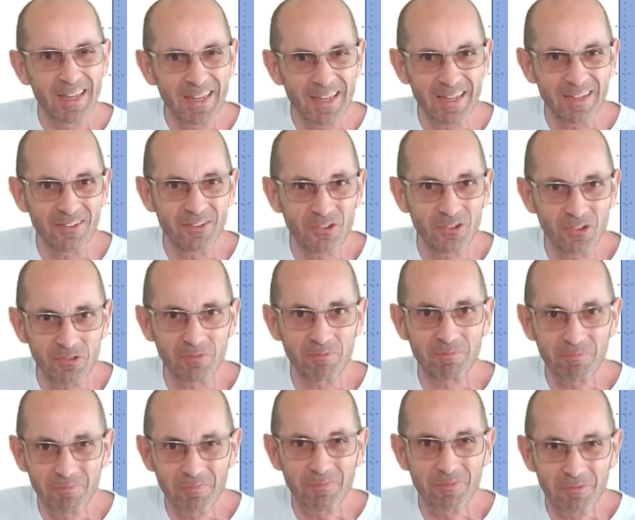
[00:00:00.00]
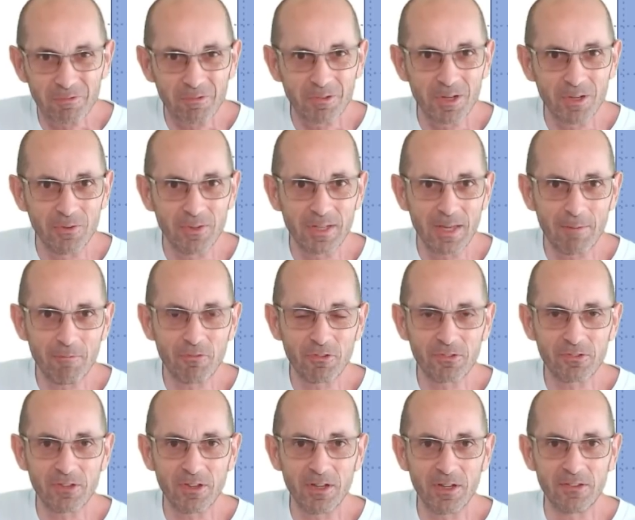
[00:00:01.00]
It just really
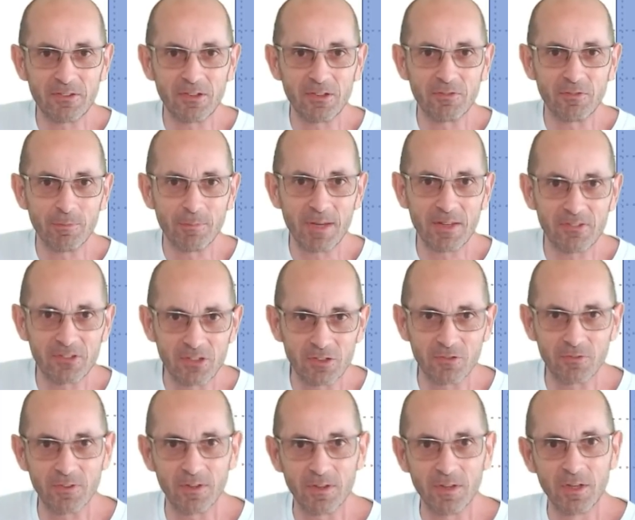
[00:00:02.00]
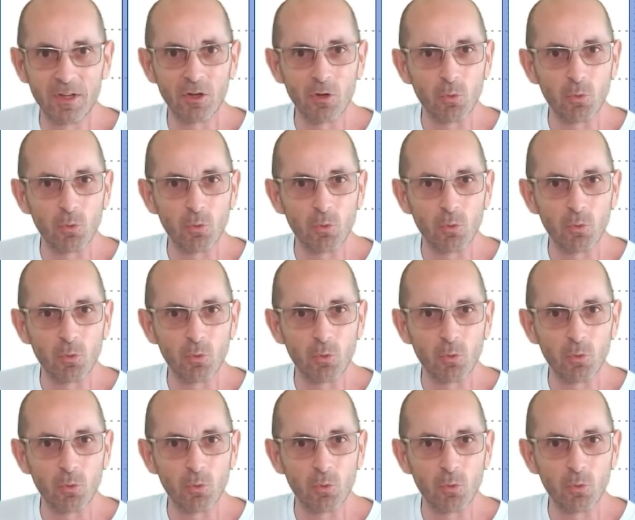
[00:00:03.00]
emphasises the message that